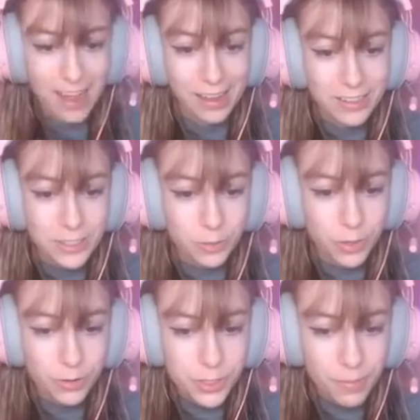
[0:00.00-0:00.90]
So
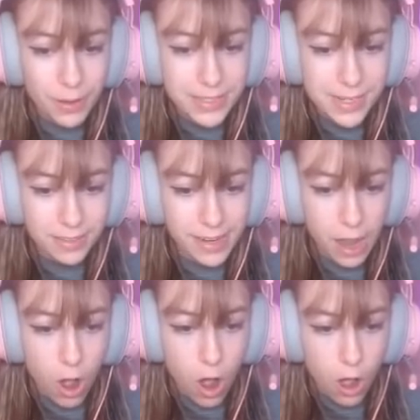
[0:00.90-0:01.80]
those are basically
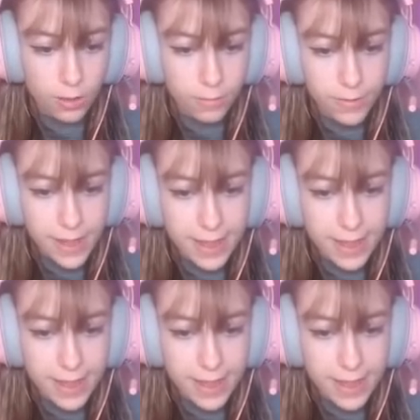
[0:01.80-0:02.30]
all of it.